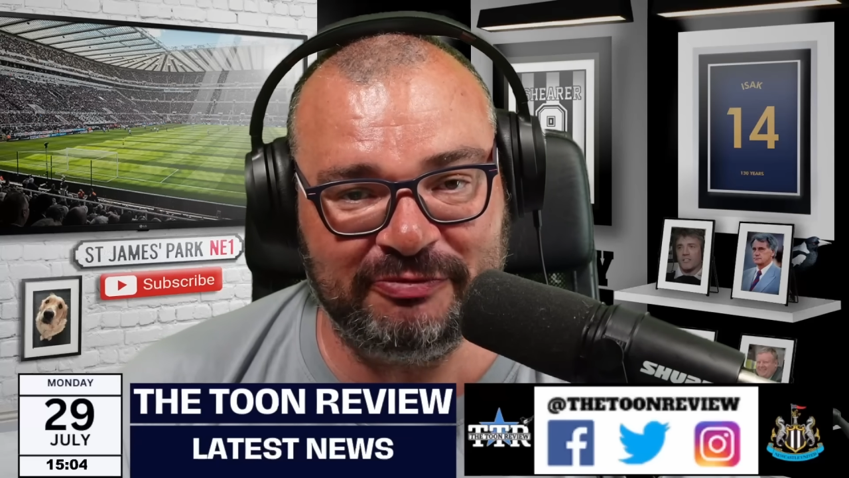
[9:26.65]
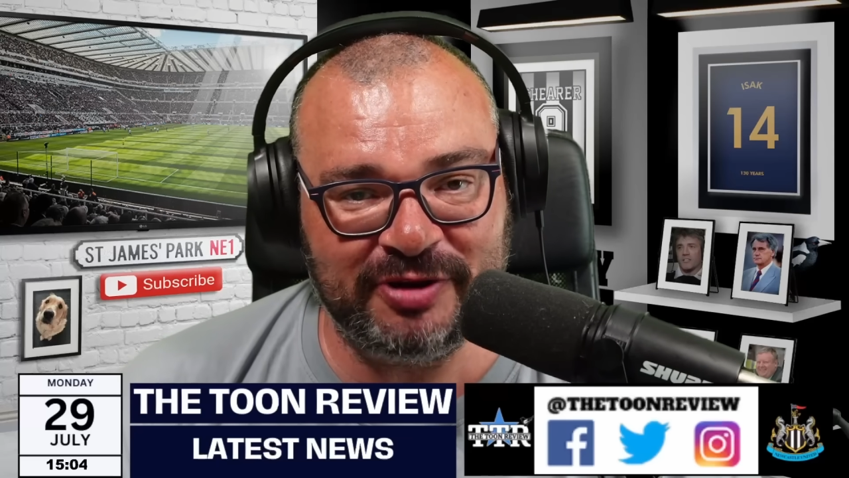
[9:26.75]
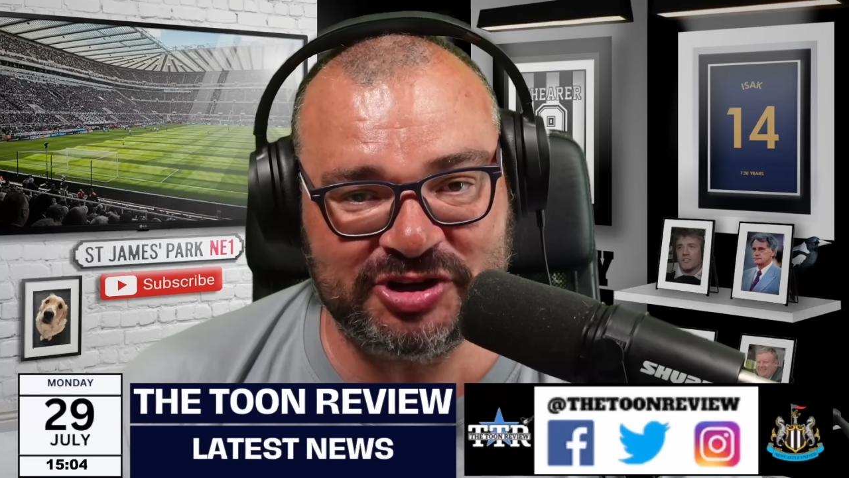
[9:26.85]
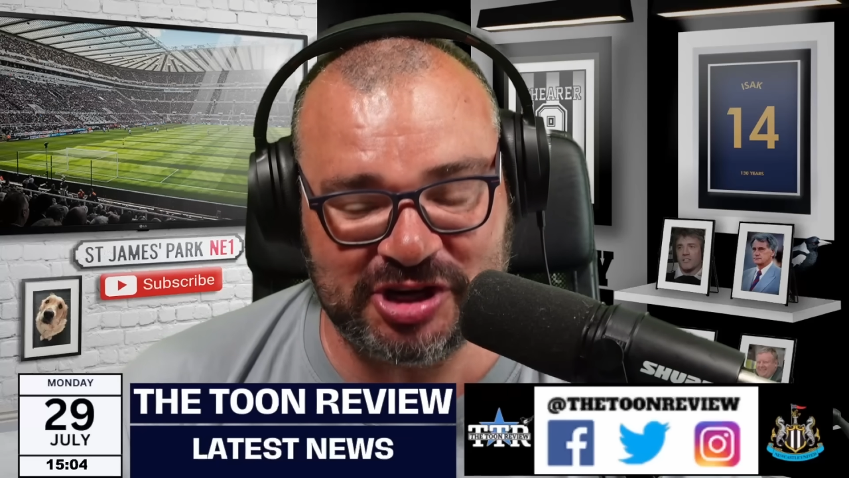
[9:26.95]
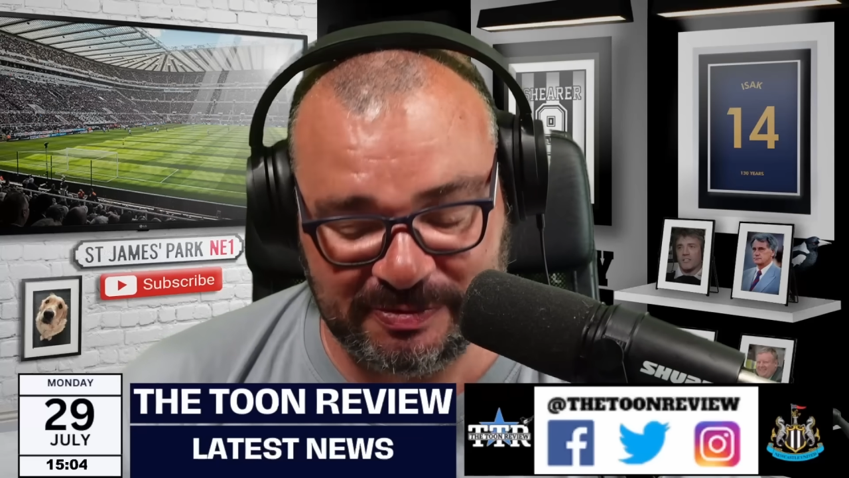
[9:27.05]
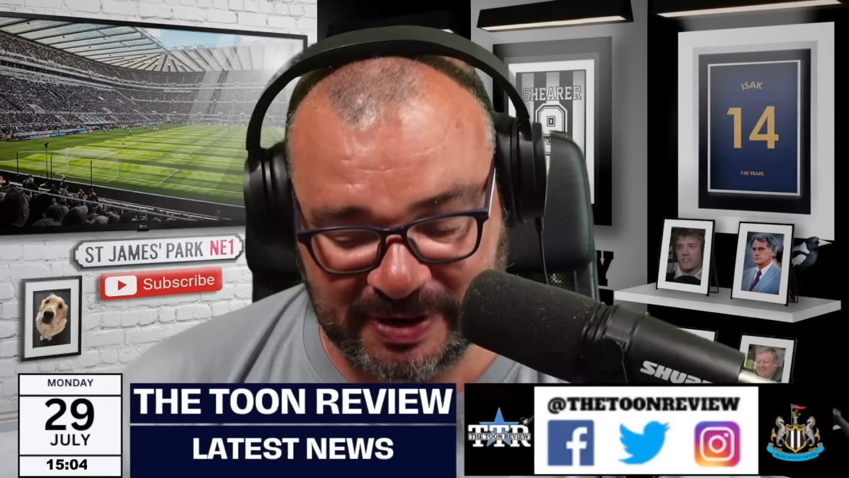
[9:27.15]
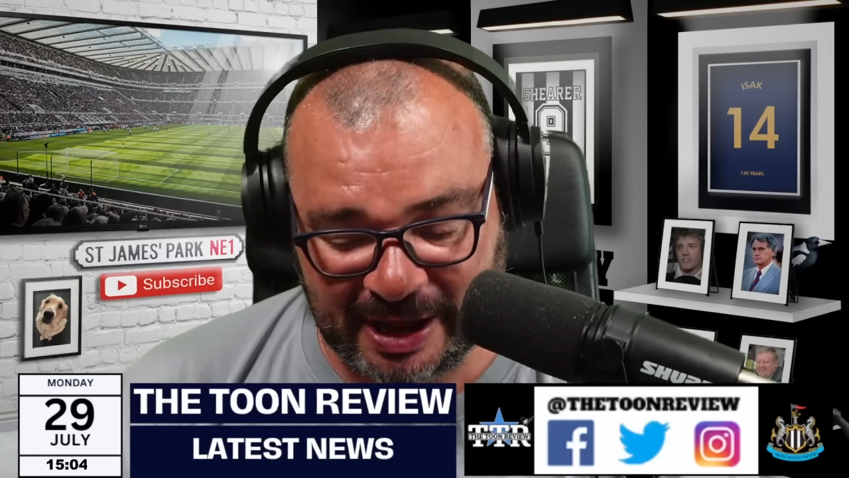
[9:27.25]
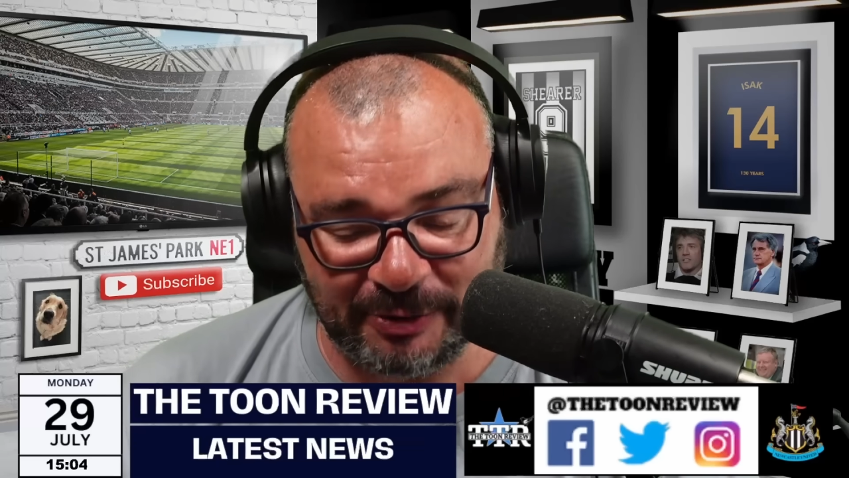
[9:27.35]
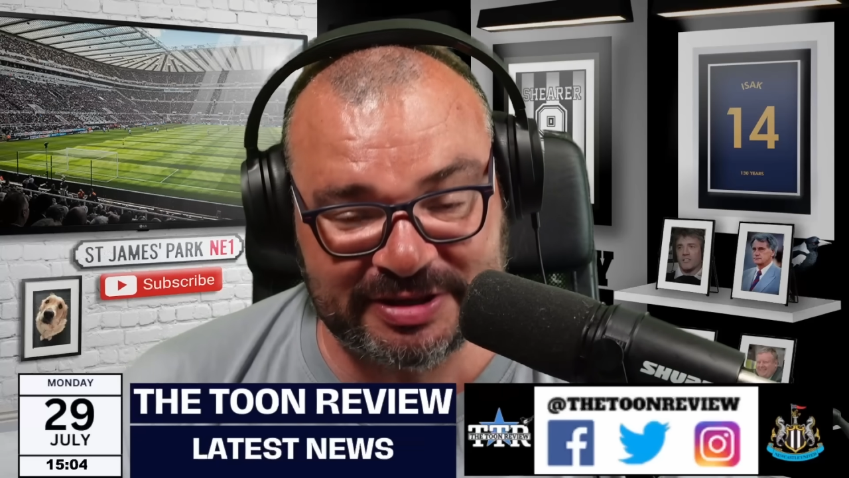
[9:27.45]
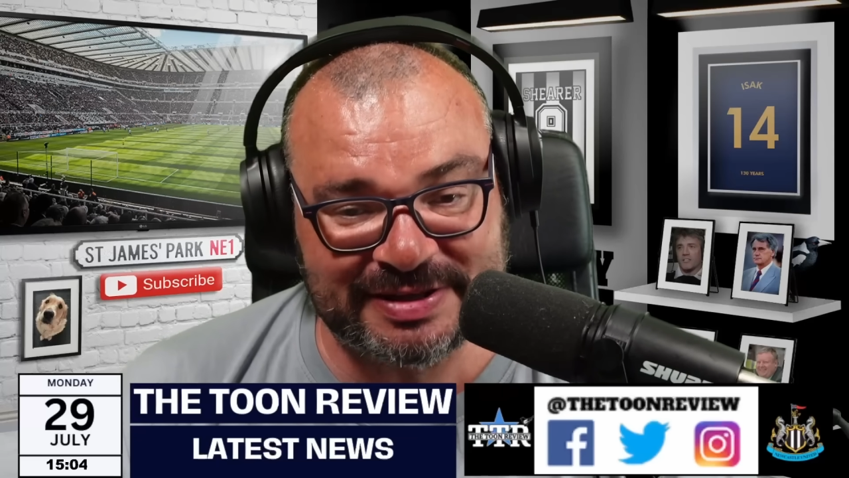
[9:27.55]
regime and
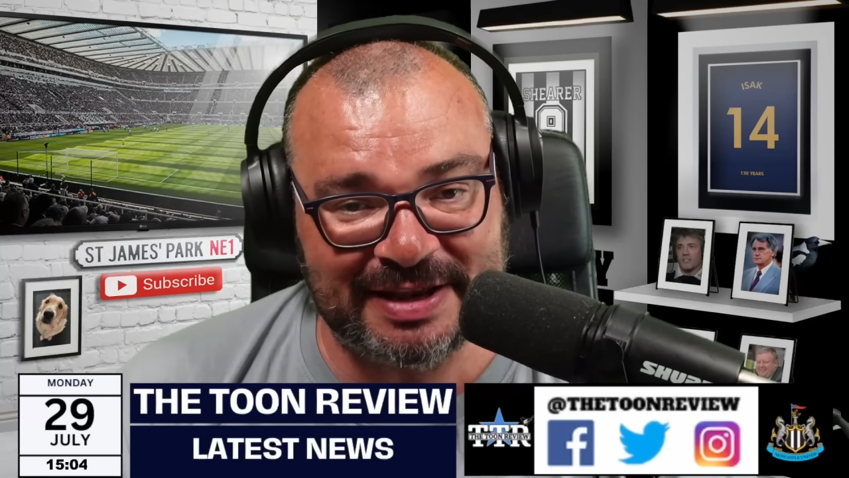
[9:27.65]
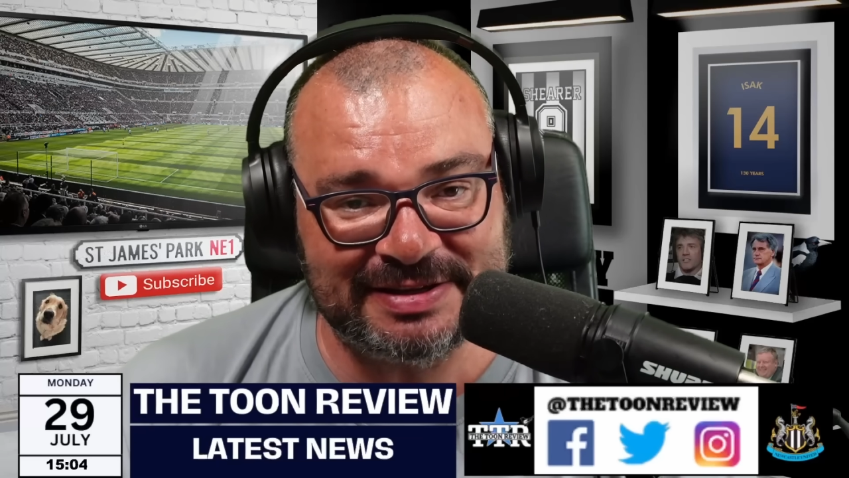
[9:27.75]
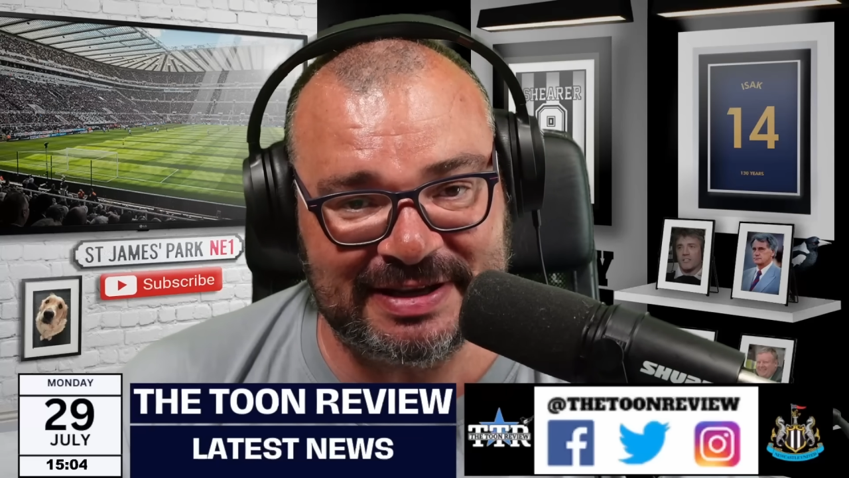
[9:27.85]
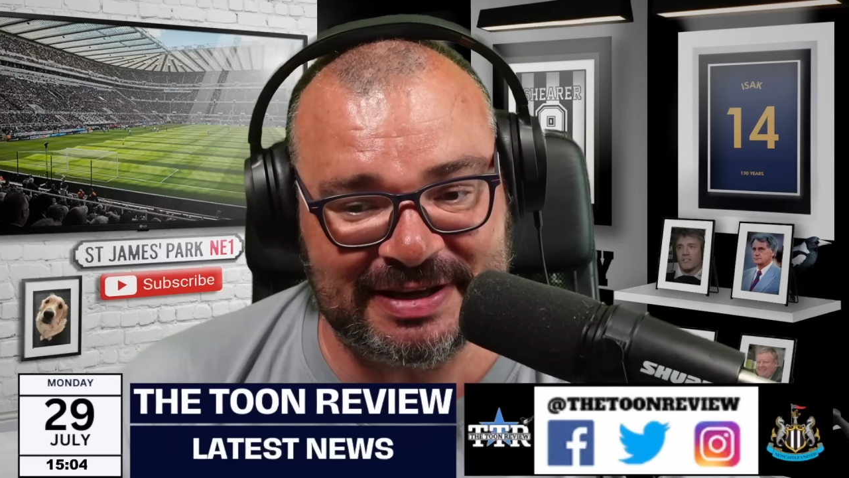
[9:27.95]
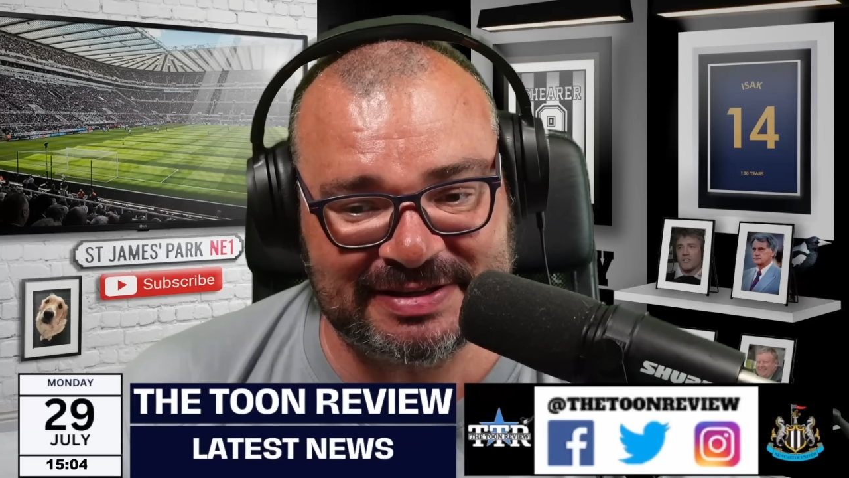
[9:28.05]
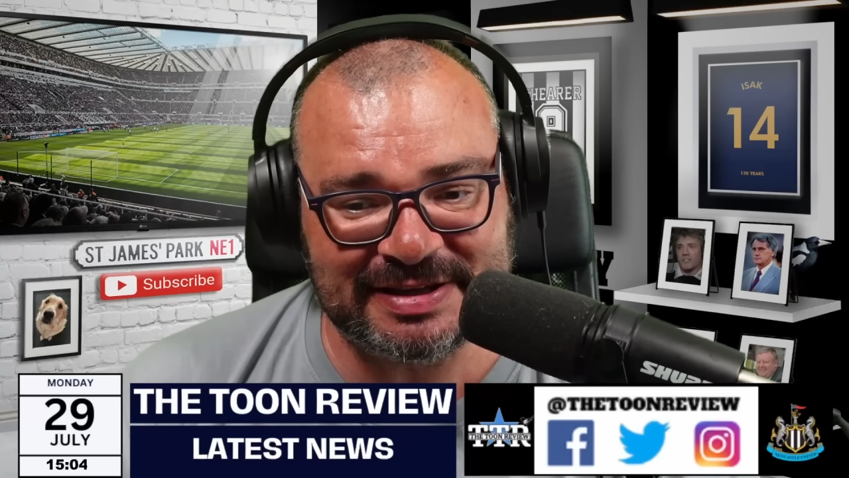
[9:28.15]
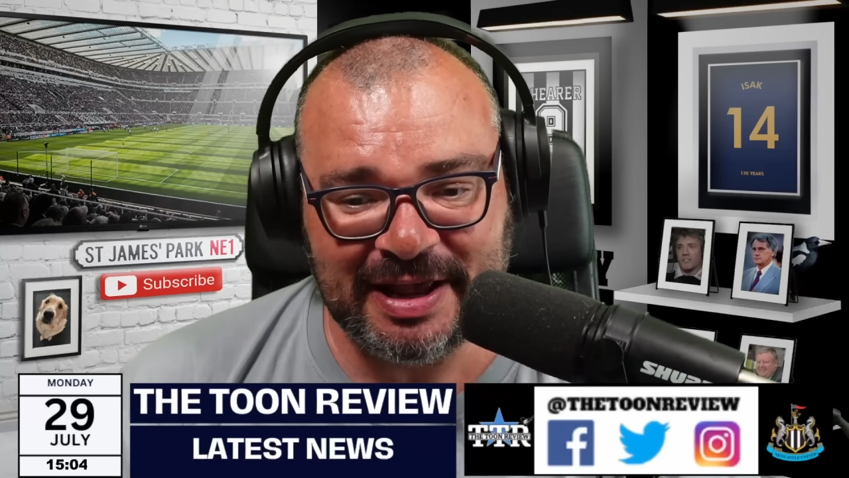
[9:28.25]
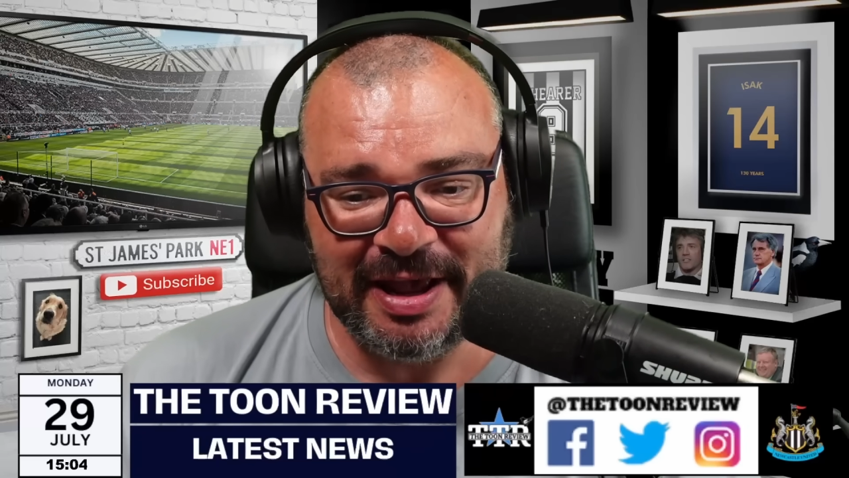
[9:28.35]
how intense it is.